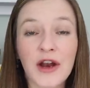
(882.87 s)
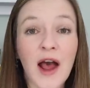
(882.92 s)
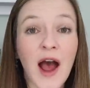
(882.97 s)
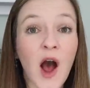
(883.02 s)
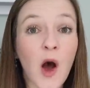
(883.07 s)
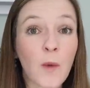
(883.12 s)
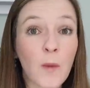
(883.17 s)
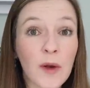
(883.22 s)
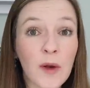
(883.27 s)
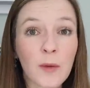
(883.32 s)

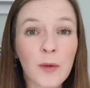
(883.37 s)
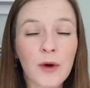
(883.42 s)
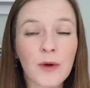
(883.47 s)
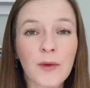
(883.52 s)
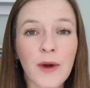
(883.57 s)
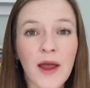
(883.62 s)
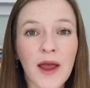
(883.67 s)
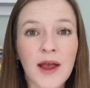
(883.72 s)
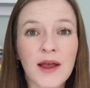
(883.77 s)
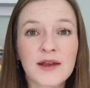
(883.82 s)
how we were
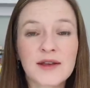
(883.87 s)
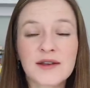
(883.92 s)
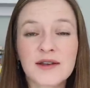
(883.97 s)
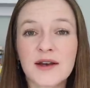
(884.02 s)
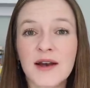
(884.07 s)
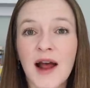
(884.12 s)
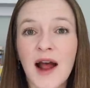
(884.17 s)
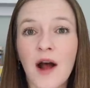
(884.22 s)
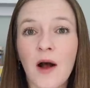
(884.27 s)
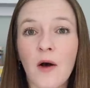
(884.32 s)
raised
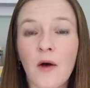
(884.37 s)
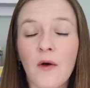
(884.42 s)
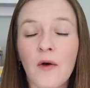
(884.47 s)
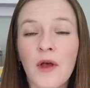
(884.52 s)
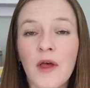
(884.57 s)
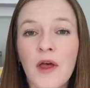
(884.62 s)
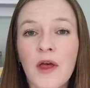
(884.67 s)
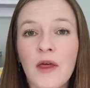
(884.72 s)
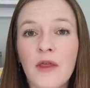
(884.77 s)
and how